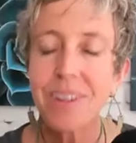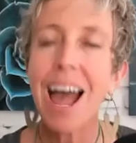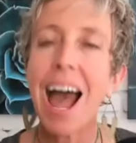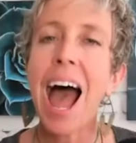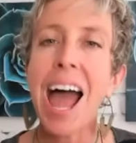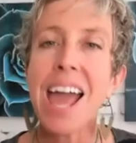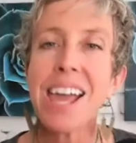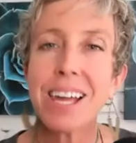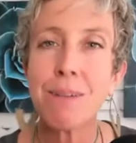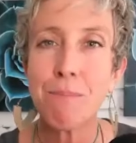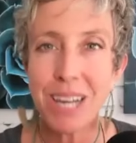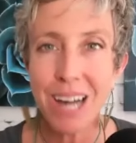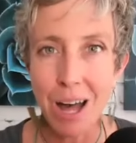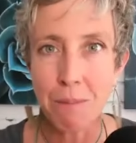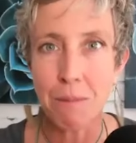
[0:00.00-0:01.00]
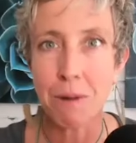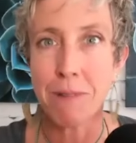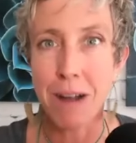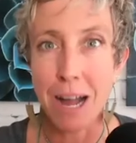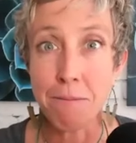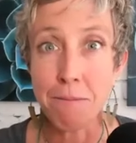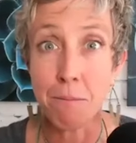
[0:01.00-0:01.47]
I can become a
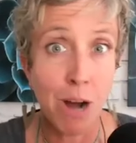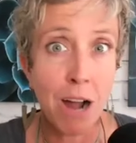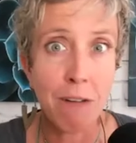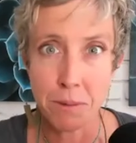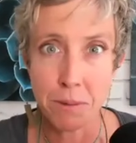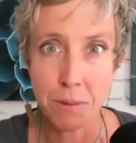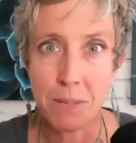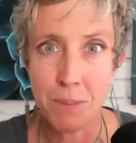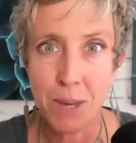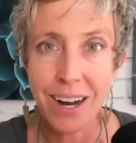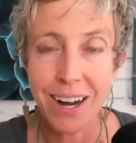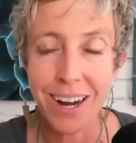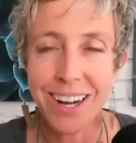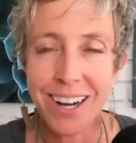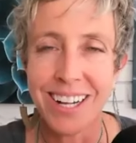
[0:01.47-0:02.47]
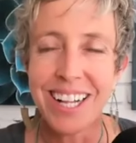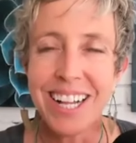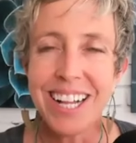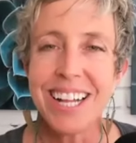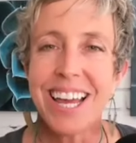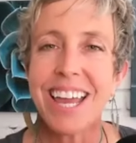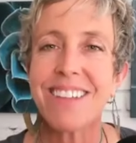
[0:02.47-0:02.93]
profitable speaker.
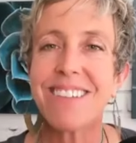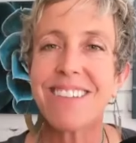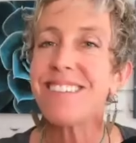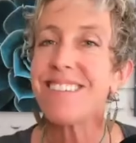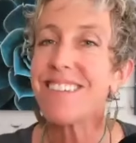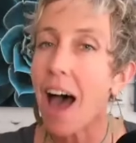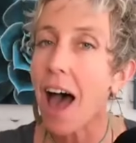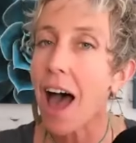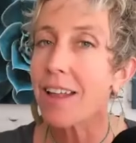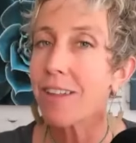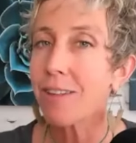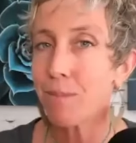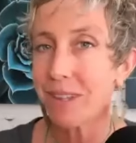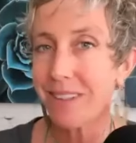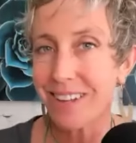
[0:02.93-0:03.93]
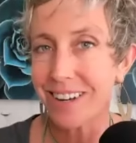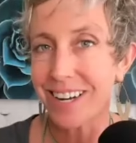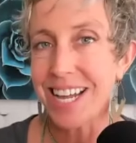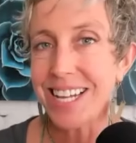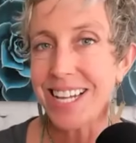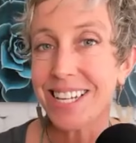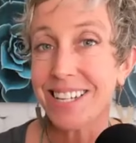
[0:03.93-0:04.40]
It's not as
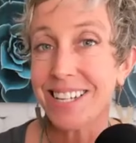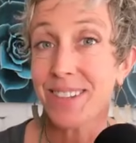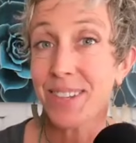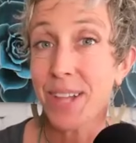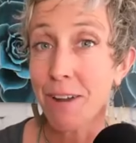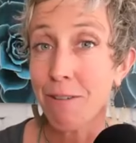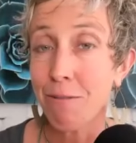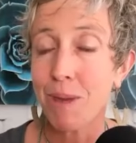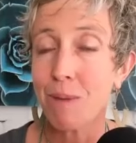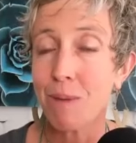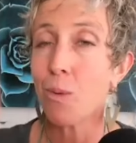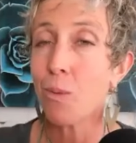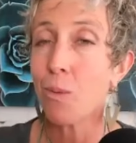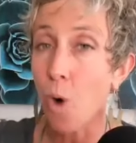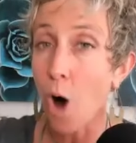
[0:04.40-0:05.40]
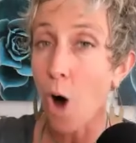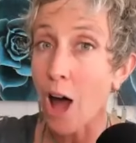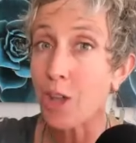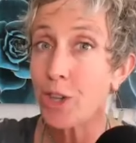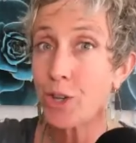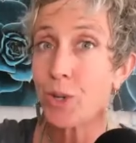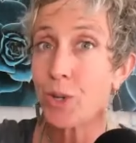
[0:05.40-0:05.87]
mysterious as a lot of people want
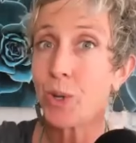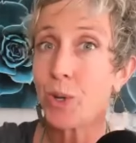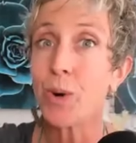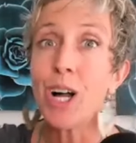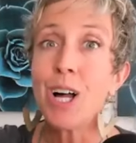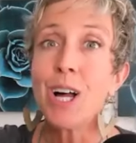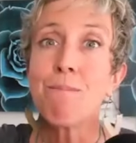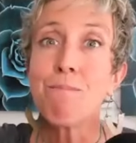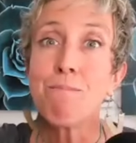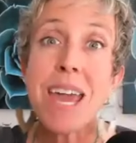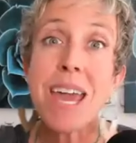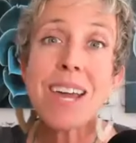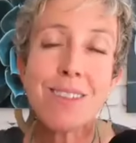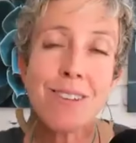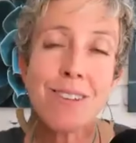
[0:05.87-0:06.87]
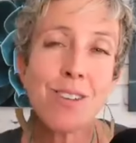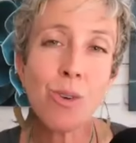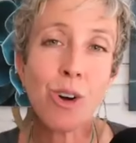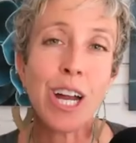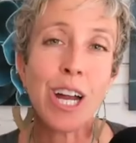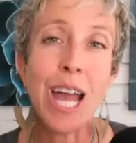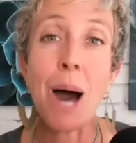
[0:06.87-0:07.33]
to make the
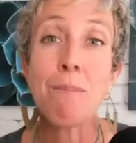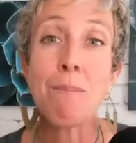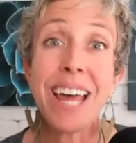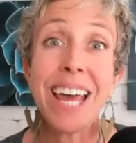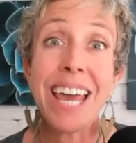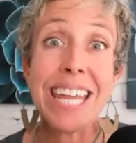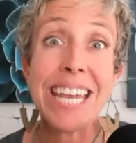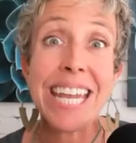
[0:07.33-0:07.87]
story up that it